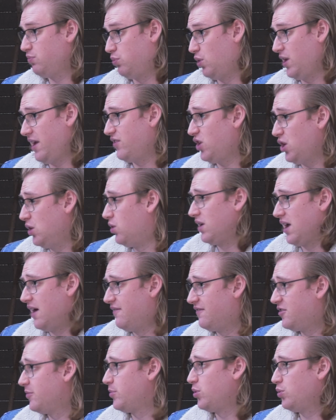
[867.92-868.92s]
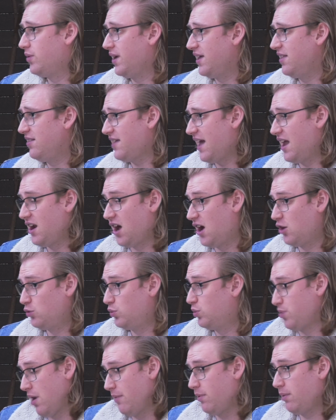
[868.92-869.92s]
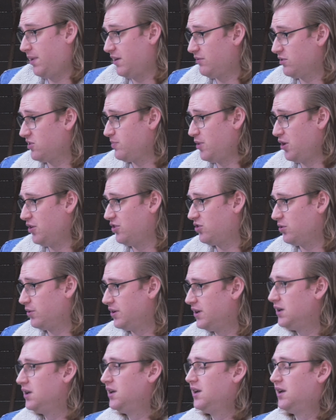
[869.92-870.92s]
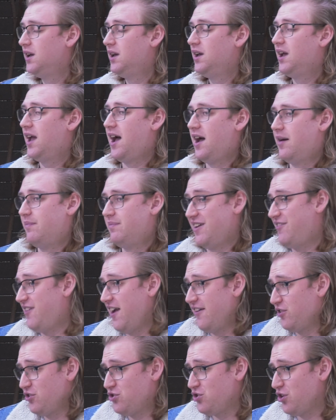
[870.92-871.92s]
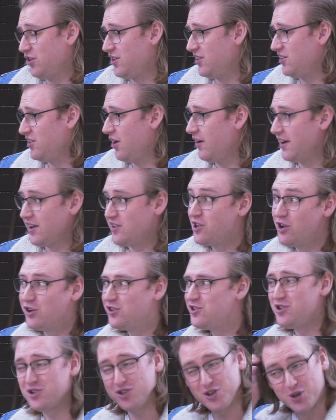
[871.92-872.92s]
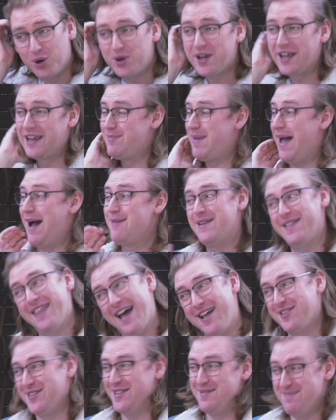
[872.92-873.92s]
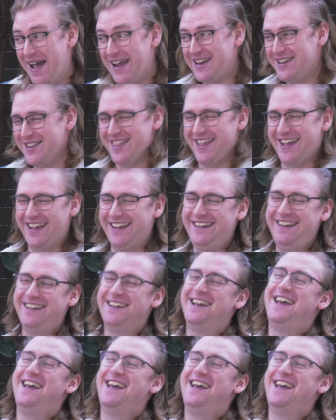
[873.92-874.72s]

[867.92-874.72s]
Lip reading: whatever you're comfortable with, and I will probably respond to it. My favorite joke is going, as long as you're talking about me, that's the main thing.